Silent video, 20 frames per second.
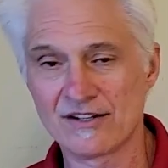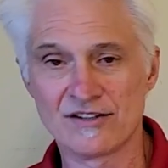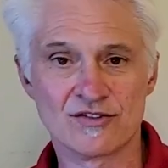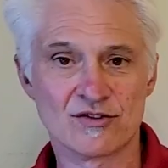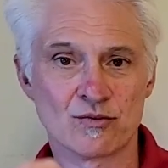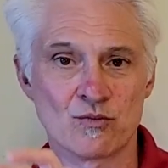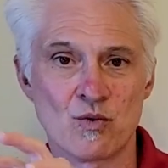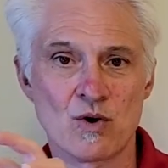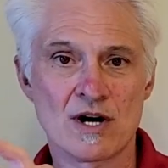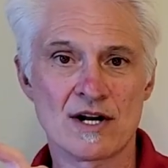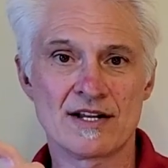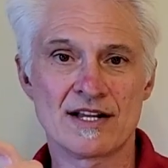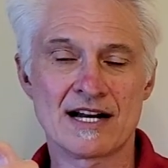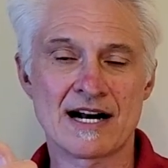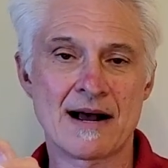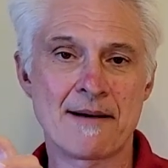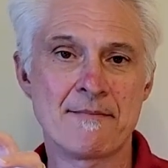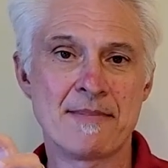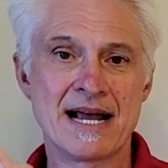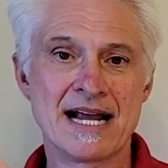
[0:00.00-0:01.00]
is the one that
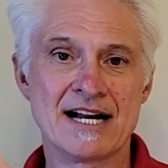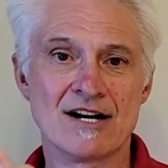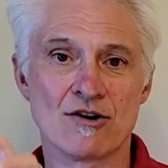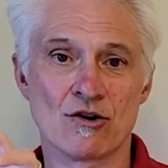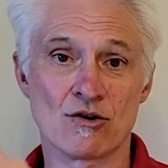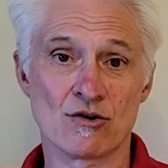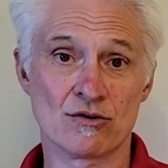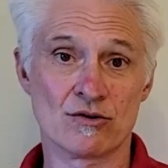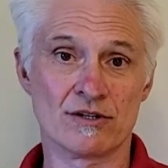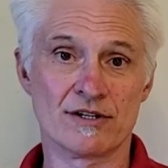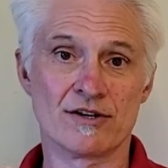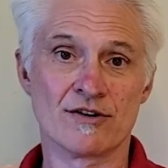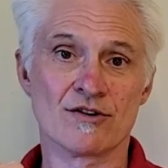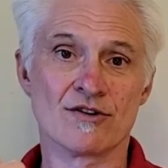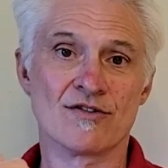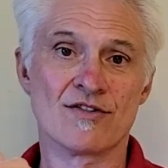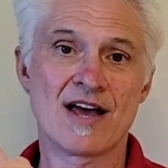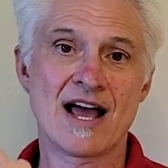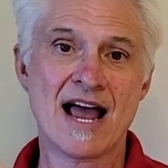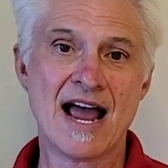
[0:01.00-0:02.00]
I made
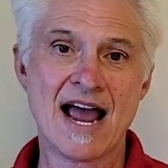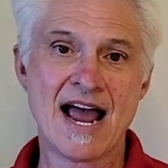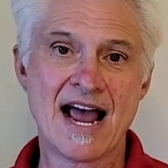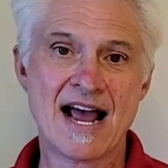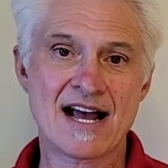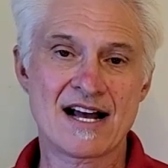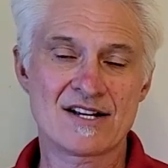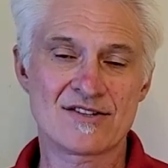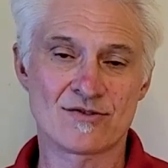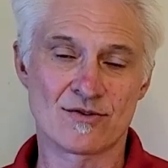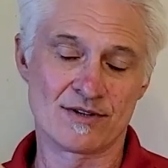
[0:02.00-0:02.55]
earlier that has,